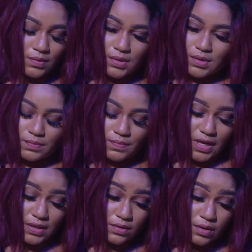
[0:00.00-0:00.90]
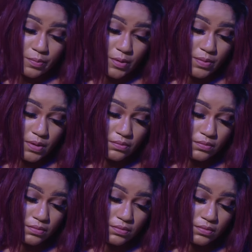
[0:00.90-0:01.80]
That's not a
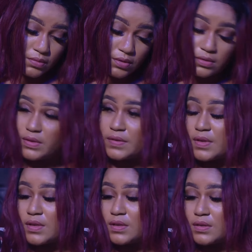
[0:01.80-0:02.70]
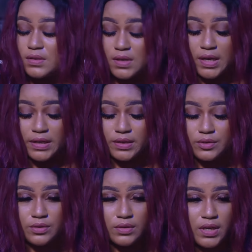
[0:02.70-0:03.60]
problem. But the only thing is, I
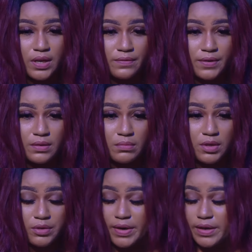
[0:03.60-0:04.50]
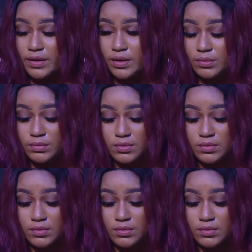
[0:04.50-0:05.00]
don't have any money right now.